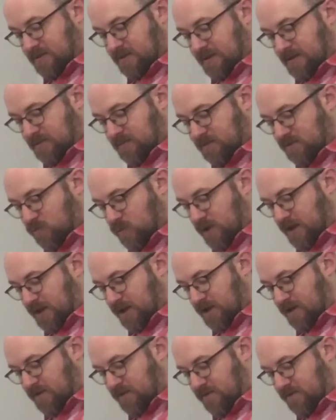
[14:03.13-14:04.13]
times
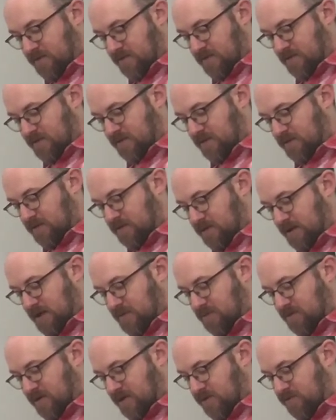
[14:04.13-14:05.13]
12
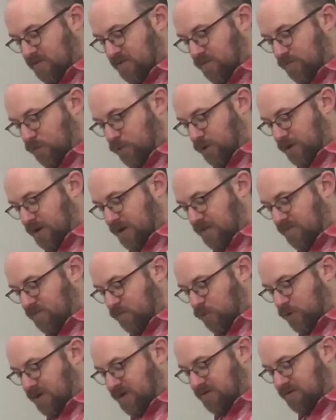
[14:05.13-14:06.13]
times
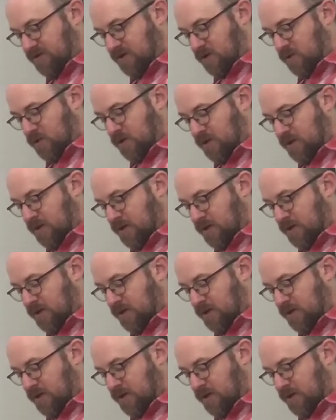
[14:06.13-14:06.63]
149.40, so